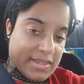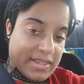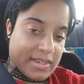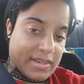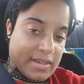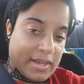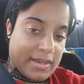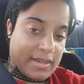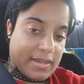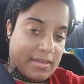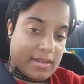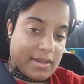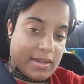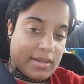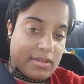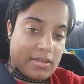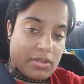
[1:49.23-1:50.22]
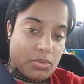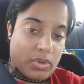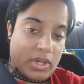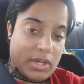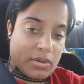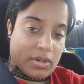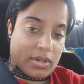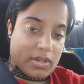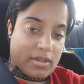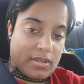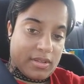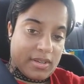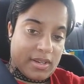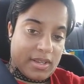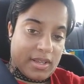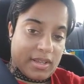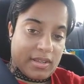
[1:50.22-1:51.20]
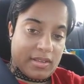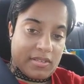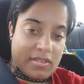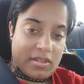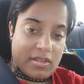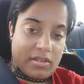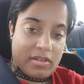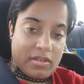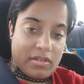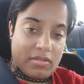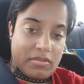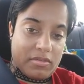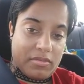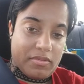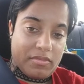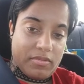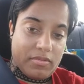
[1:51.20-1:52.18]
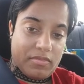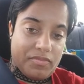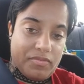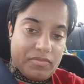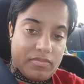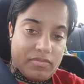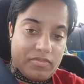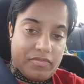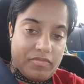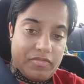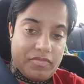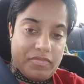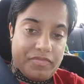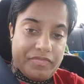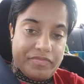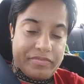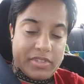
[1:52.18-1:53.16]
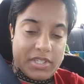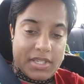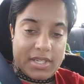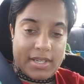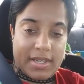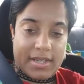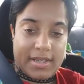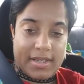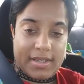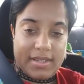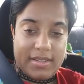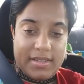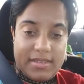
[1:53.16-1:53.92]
And I decided to wear it today, so yeah.